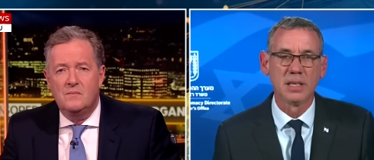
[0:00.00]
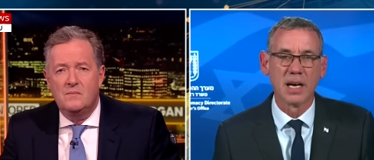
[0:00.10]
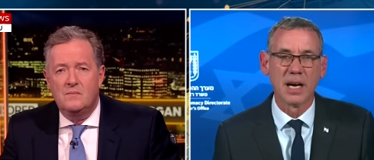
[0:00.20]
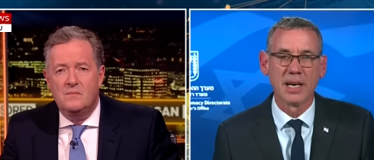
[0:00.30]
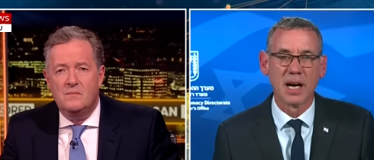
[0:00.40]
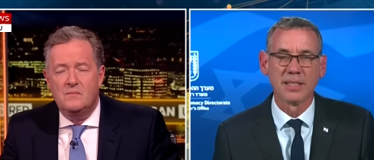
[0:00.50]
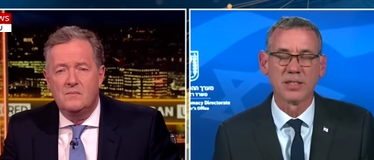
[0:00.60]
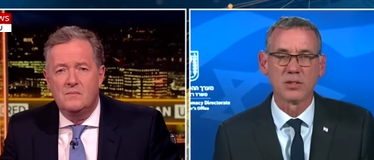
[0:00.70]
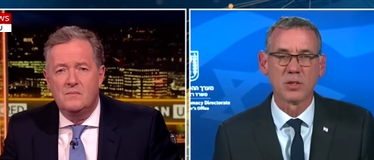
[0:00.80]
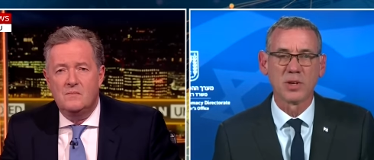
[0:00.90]
Speaker 1: Uh, I,
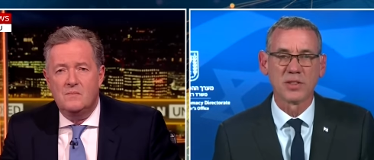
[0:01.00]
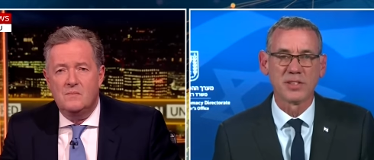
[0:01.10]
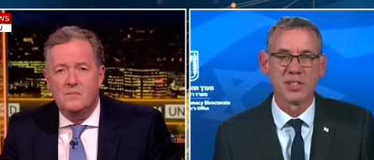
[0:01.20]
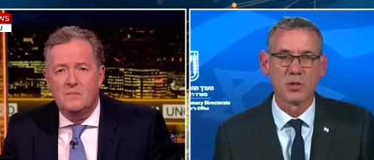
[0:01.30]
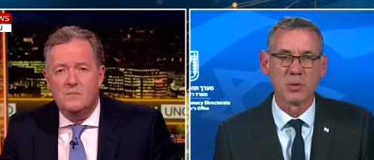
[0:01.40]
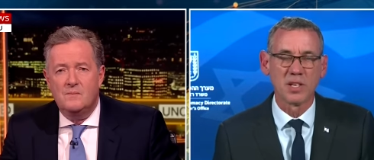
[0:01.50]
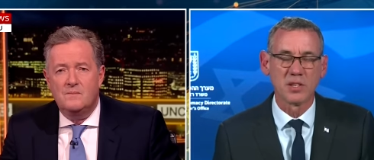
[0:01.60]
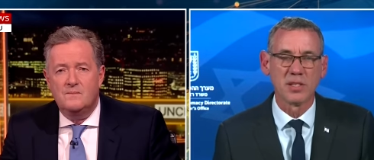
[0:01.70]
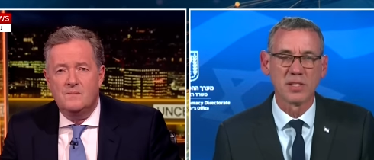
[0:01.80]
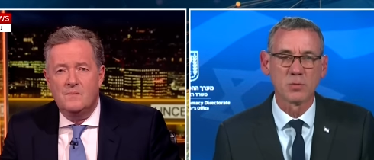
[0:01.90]
I, don't know what the
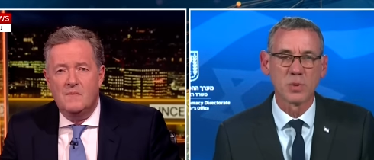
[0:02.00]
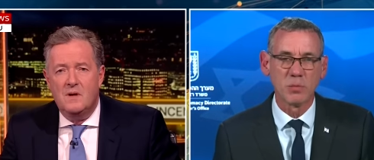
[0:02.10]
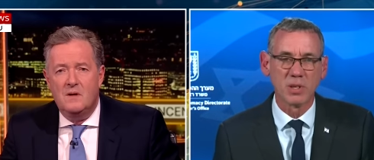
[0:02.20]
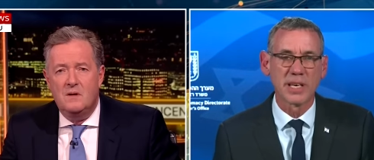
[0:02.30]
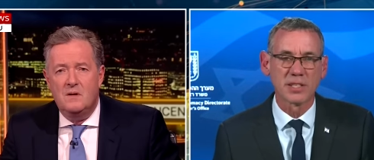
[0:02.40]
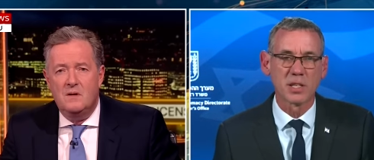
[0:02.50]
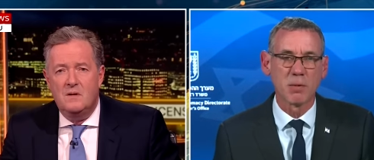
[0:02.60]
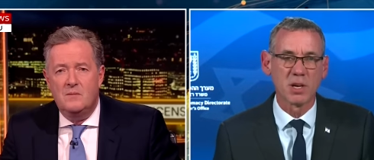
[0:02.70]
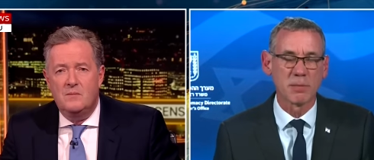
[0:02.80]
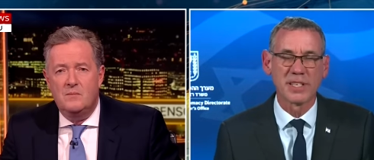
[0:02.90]
situation is. We will get to
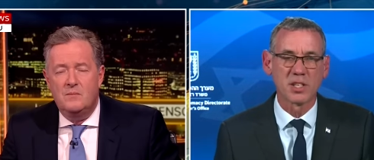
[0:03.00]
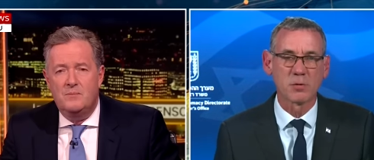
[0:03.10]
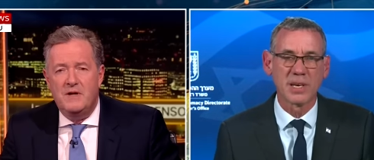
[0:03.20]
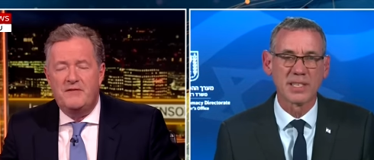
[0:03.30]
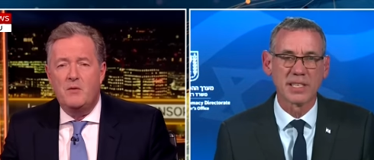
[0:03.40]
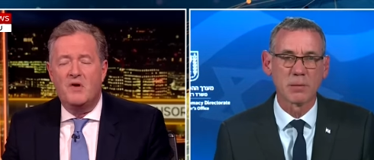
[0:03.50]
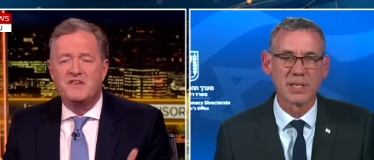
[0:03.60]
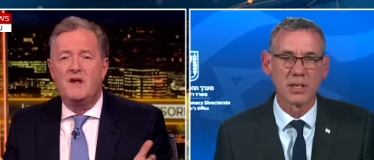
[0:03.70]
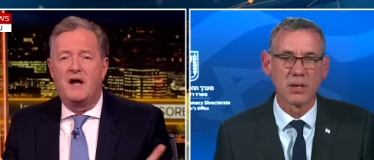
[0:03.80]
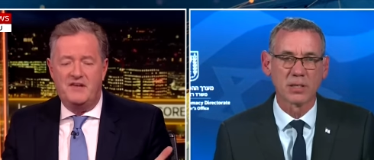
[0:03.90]
the bottom of it. Just but if it
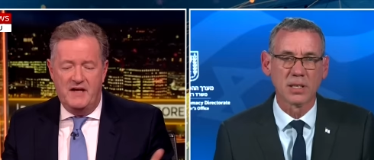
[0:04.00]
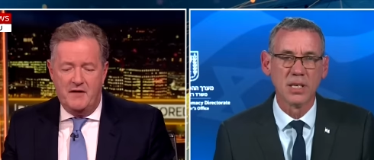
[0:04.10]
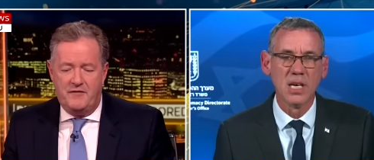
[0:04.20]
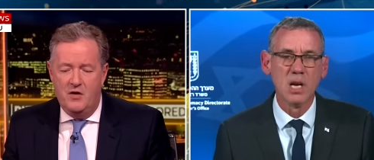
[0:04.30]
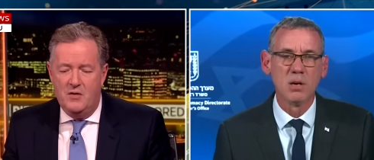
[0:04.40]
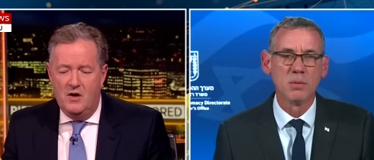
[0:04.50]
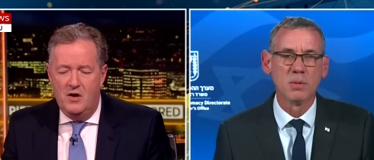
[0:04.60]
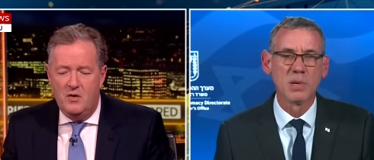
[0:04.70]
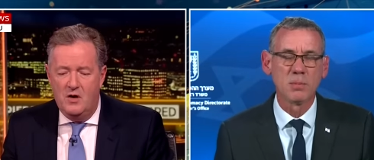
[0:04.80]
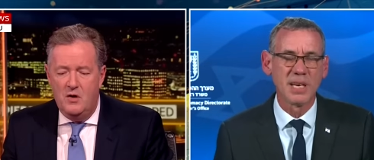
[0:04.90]
wasn't IDF, who
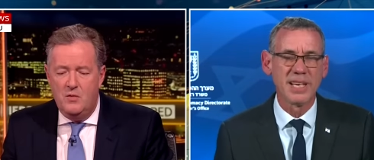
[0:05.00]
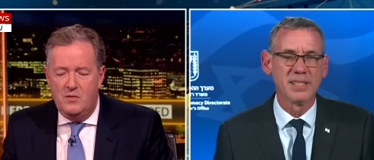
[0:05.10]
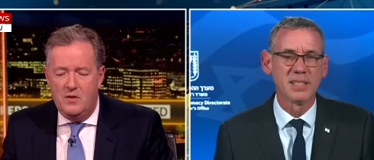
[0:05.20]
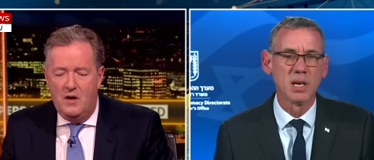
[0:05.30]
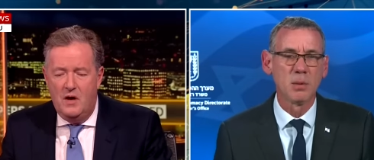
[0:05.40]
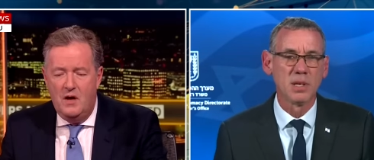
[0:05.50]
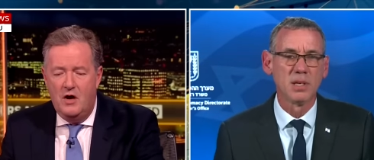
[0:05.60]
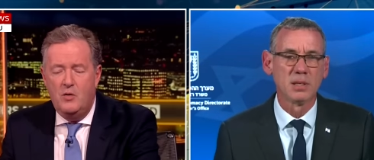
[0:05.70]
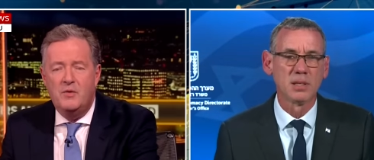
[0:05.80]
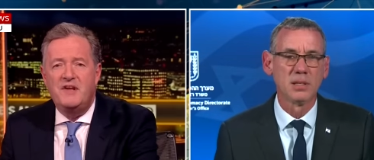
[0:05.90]
who who, please,
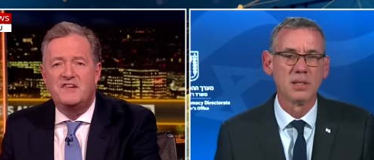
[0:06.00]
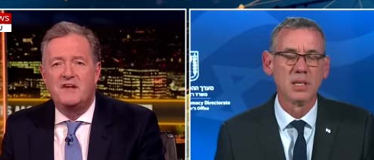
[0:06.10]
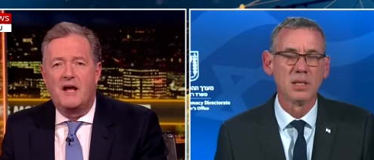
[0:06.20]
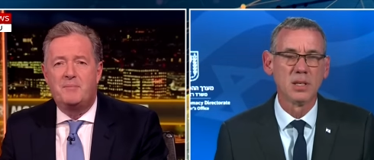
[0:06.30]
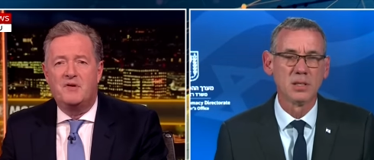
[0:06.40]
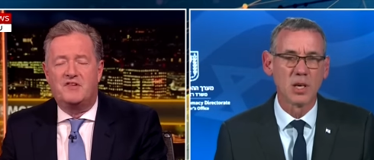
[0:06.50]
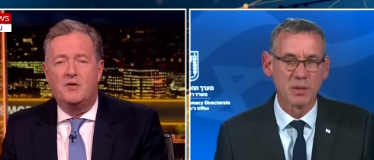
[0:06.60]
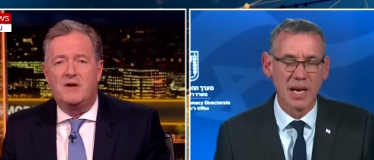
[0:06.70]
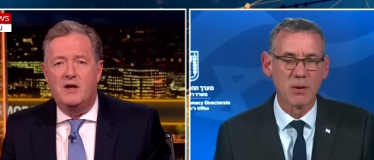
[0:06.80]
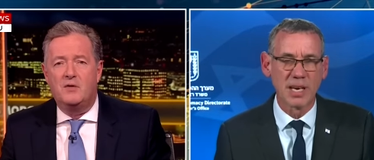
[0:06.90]
Speaker 2: who were these snipers who
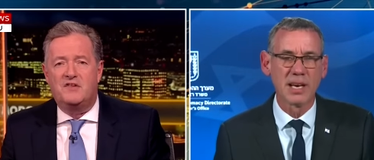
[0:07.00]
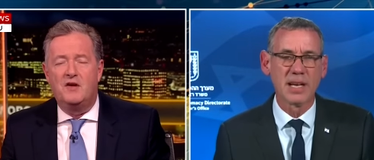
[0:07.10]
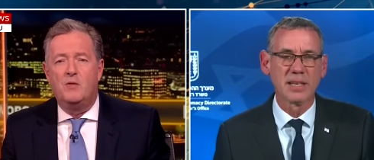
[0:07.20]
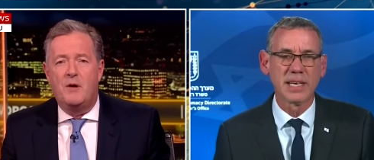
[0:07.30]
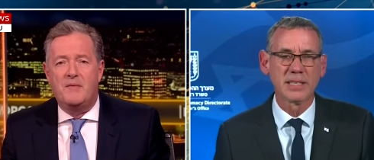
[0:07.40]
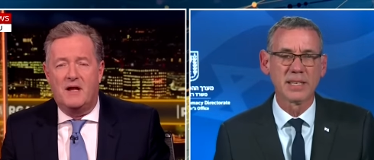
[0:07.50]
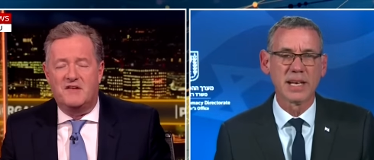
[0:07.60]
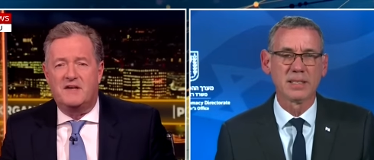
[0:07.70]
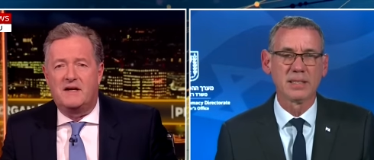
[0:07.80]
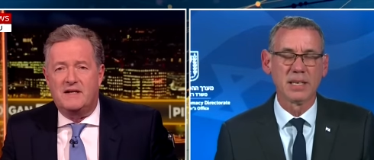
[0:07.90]
no, killed well, two I'll, women I'll
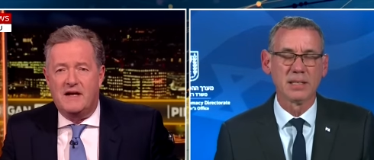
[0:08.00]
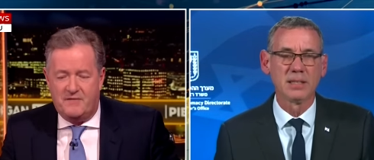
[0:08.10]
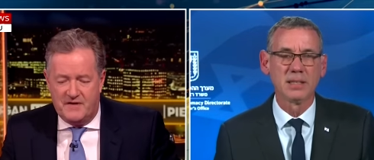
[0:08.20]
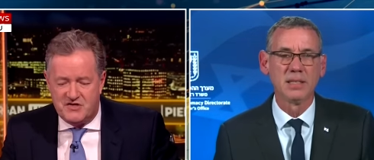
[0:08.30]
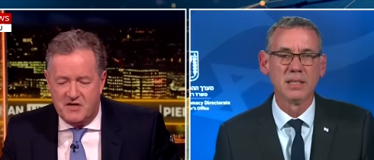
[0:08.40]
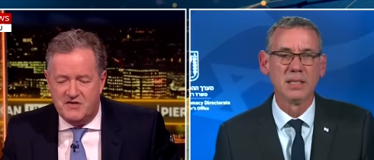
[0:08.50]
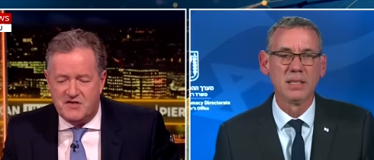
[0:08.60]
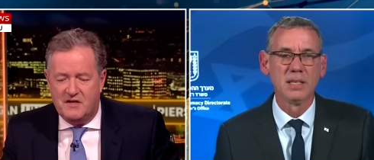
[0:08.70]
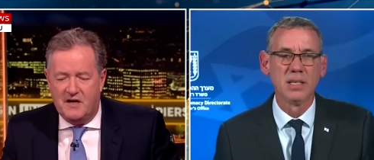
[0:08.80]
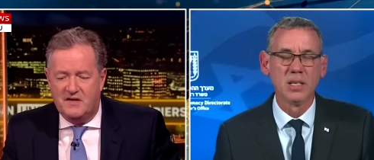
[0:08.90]
outside a
Speaker 1: Catholic church
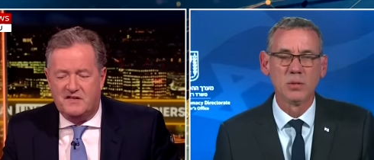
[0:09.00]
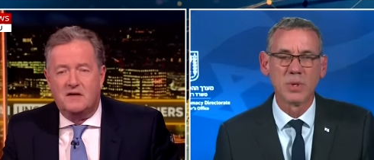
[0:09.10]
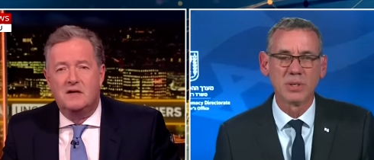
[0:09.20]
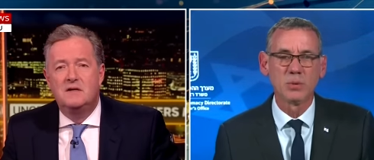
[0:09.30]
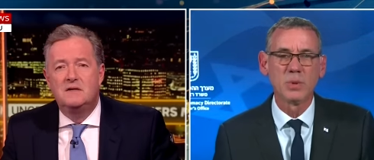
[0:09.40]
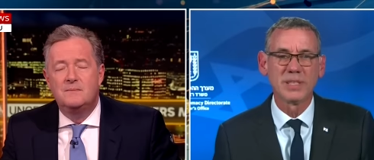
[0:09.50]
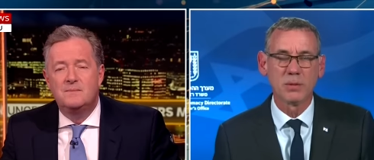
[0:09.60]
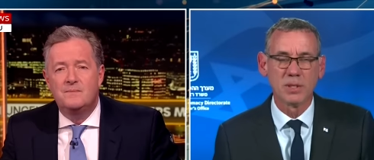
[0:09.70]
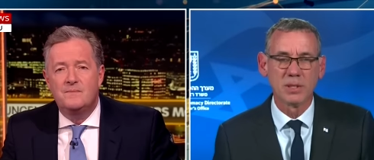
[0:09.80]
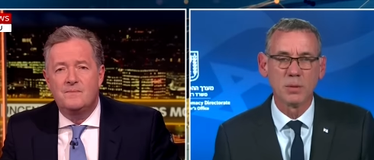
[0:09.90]
in Gaza? Well,
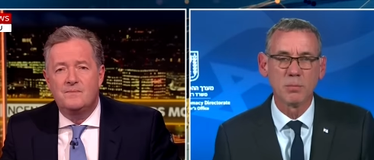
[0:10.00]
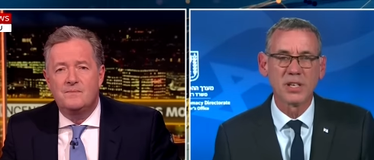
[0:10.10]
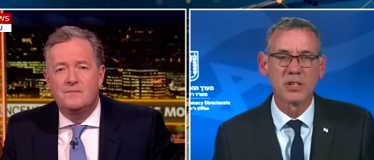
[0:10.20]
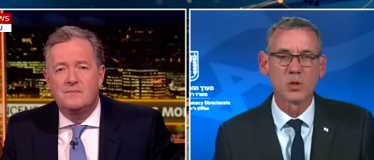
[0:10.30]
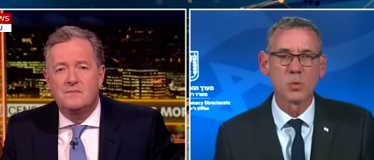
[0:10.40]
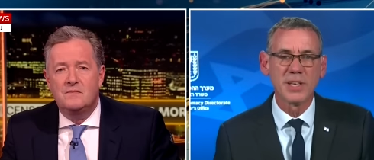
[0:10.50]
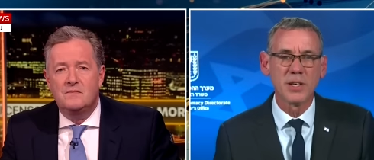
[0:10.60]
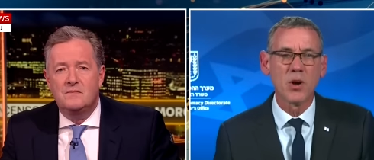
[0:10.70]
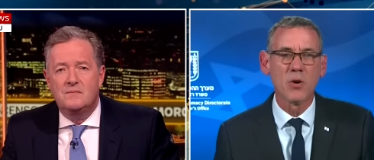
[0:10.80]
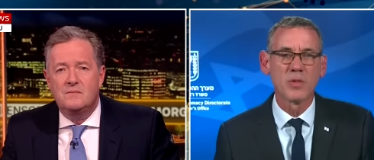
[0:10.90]
because we
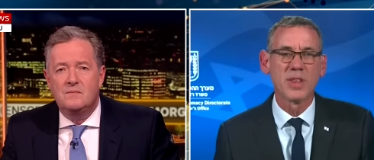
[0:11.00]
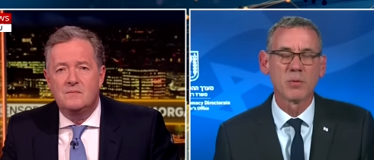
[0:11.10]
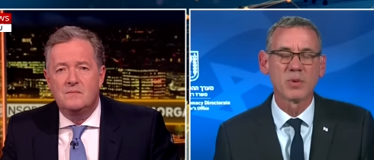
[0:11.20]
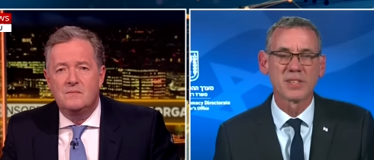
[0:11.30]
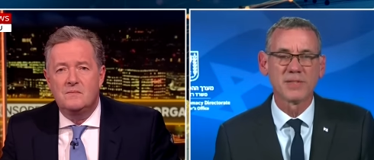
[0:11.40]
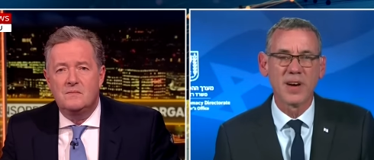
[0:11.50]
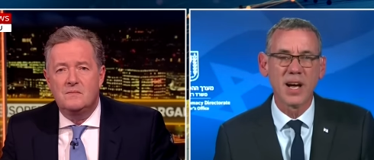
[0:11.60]
know there was